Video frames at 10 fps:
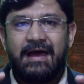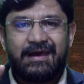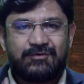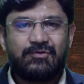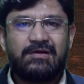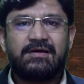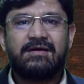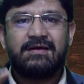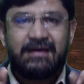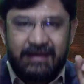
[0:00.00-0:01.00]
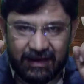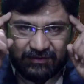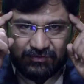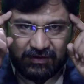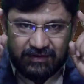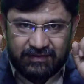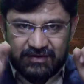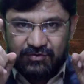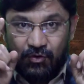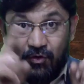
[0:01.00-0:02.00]
Actually
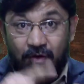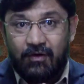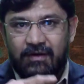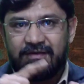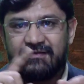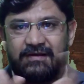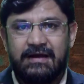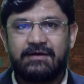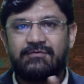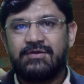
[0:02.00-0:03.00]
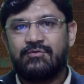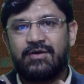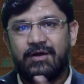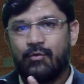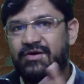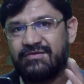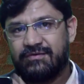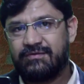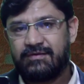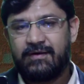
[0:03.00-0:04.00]
this all is linked with your
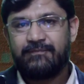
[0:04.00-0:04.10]
equations.